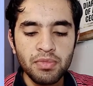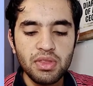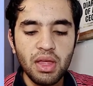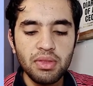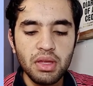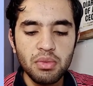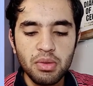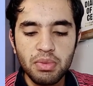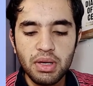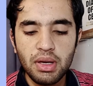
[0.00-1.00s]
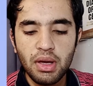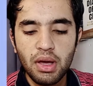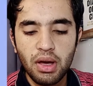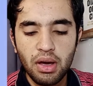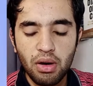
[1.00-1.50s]
then there will be
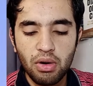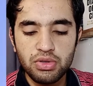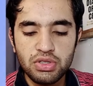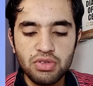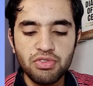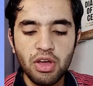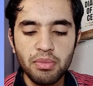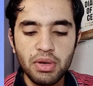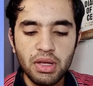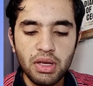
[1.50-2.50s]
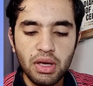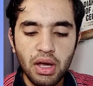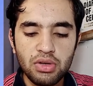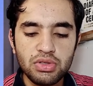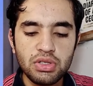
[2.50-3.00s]
oxygen family,
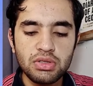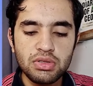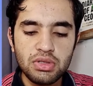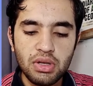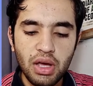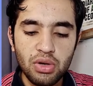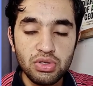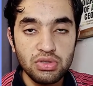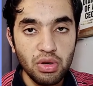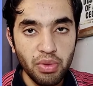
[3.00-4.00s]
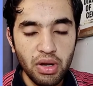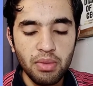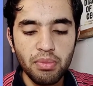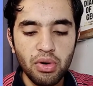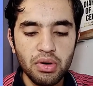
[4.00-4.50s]
halogens are very
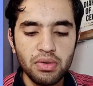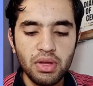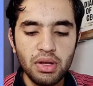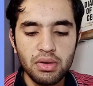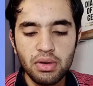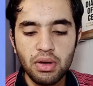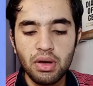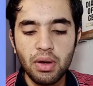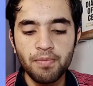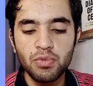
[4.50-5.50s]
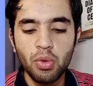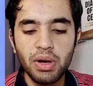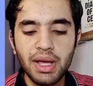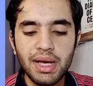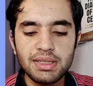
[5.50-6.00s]
important, then
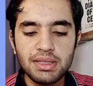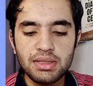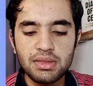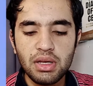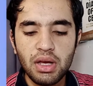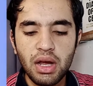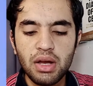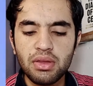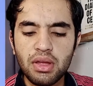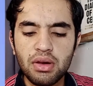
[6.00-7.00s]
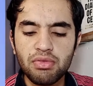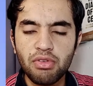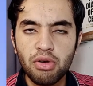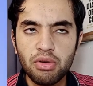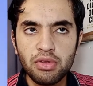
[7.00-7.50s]
noble gases, and there,
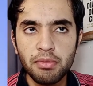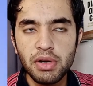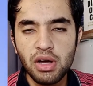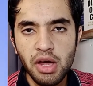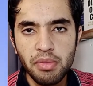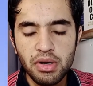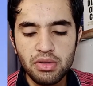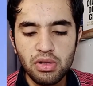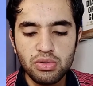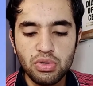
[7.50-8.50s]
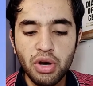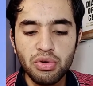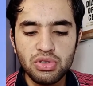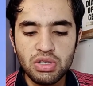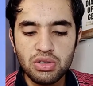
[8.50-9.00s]
for example,
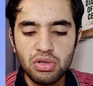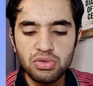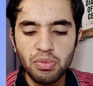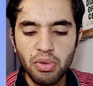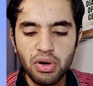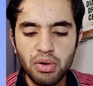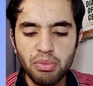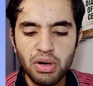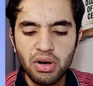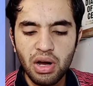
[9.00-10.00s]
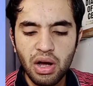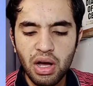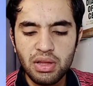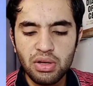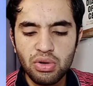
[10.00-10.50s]
nitrogen is also important, but
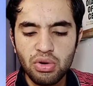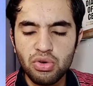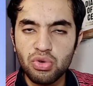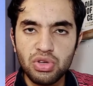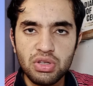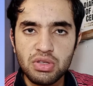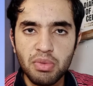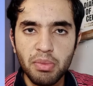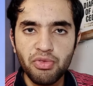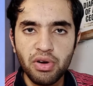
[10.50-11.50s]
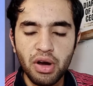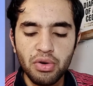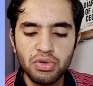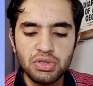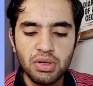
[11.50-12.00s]
I think you should remember for
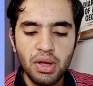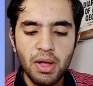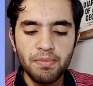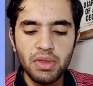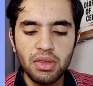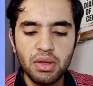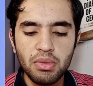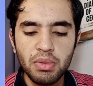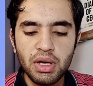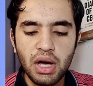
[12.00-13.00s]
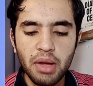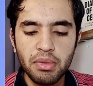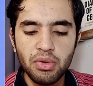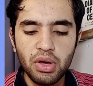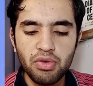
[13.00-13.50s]
nitrogen. Then there will be
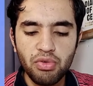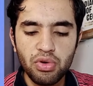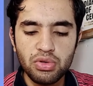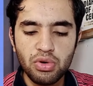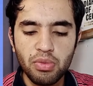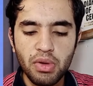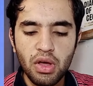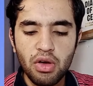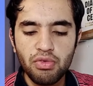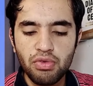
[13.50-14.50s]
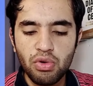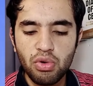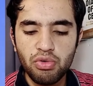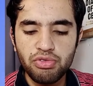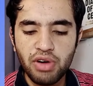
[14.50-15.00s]
carbon. Okay, fourth group,
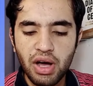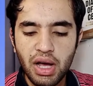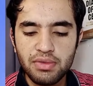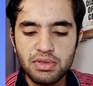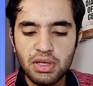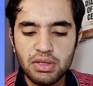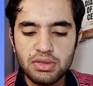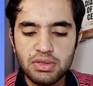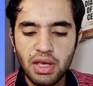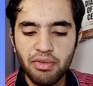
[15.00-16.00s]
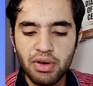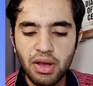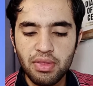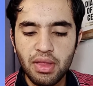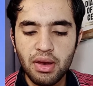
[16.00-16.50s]
4, 5, 6, 7
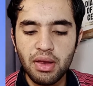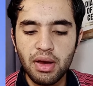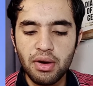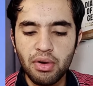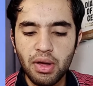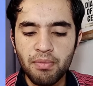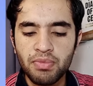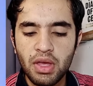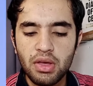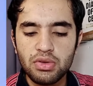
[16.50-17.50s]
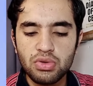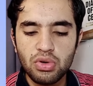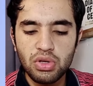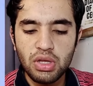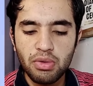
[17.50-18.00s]
and then 8. Okay,
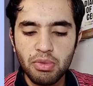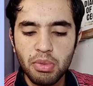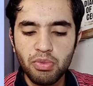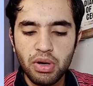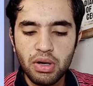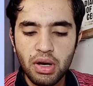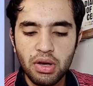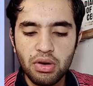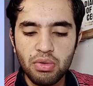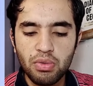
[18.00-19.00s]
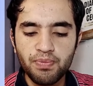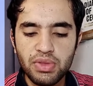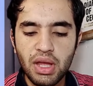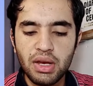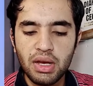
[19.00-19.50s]
so there will be 1 and 2.
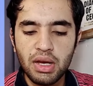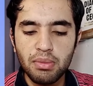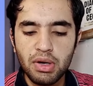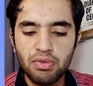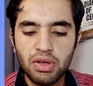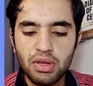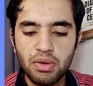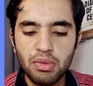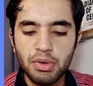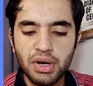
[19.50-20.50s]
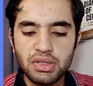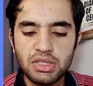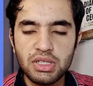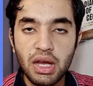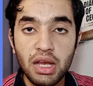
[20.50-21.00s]
Then in between there will be
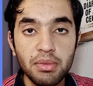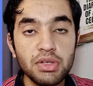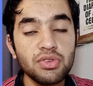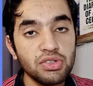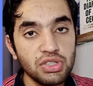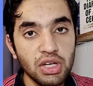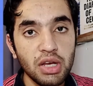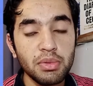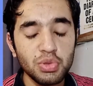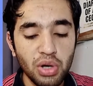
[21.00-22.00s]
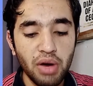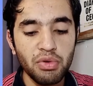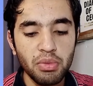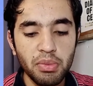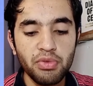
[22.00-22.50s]
transition elements. You have
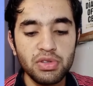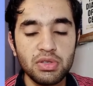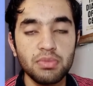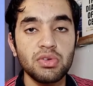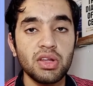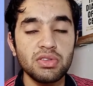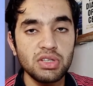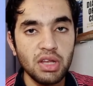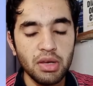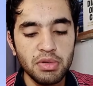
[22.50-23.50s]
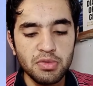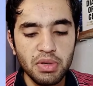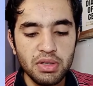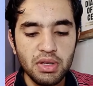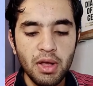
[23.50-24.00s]
to remember for some transition elements
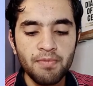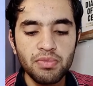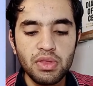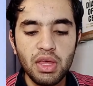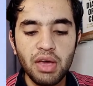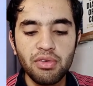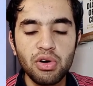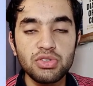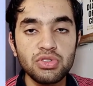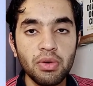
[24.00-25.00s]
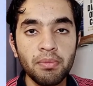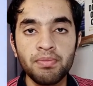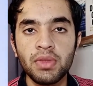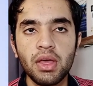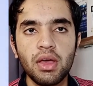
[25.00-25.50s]
because they have got some